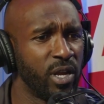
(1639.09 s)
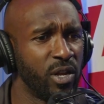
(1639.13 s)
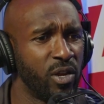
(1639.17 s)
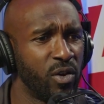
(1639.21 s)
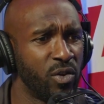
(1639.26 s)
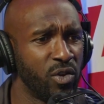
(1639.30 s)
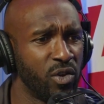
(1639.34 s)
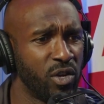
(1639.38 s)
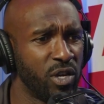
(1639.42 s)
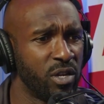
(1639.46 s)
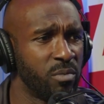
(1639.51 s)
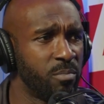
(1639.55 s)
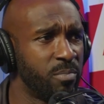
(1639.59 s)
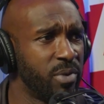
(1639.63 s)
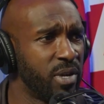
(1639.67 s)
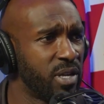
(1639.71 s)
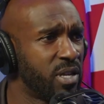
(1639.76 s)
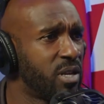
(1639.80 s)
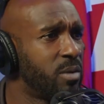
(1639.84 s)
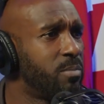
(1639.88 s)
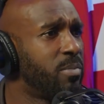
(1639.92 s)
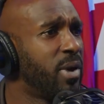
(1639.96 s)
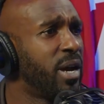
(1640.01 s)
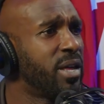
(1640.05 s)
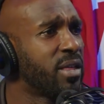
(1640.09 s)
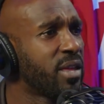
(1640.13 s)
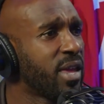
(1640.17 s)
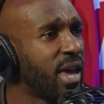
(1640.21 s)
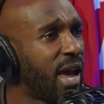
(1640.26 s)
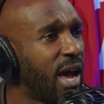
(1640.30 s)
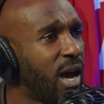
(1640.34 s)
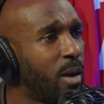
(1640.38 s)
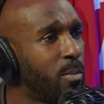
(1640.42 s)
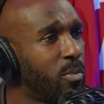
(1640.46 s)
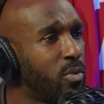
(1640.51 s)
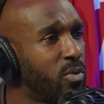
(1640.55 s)
You know, you're getting picked up by the
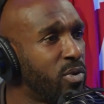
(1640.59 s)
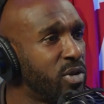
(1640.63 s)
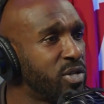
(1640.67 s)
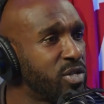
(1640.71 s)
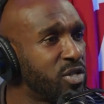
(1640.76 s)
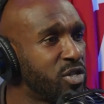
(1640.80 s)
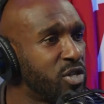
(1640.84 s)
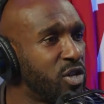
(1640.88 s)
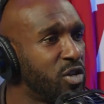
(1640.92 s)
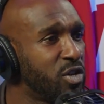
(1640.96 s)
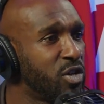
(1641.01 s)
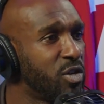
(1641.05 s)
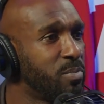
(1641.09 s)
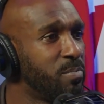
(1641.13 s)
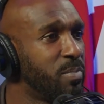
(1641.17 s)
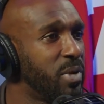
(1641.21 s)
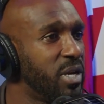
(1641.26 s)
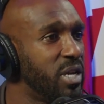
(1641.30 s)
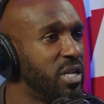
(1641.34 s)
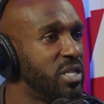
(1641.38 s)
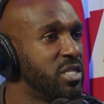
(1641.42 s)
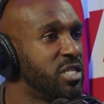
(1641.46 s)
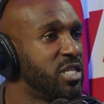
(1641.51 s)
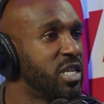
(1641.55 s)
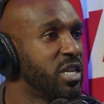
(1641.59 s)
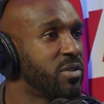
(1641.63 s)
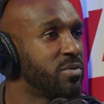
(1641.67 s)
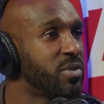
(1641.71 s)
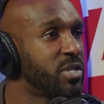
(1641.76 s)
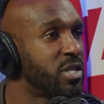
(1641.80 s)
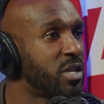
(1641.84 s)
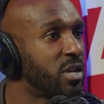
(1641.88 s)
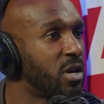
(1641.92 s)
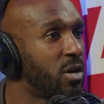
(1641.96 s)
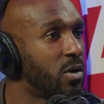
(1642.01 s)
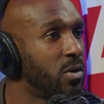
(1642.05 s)
Cowboys. You know, you're meeting
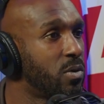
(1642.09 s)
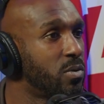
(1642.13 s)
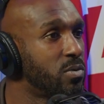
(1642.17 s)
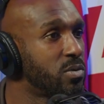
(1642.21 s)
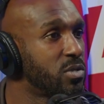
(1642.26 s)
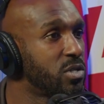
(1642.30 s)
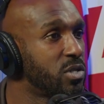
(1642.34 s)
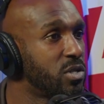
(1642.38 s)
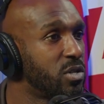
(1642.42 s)
Jerry Jones.